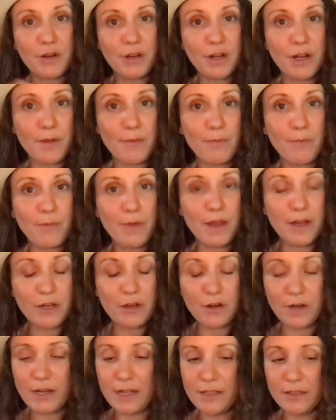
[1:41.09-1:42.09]

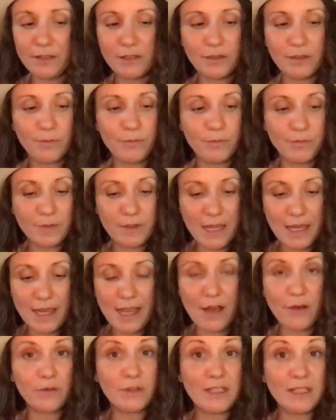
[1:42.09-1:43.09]
gonna take
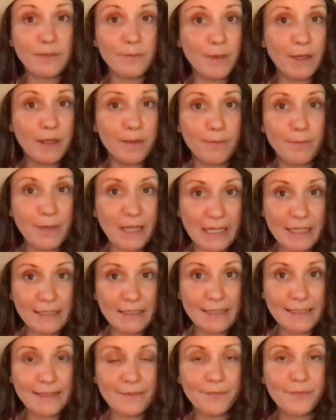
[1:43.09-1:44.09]
out these big beans.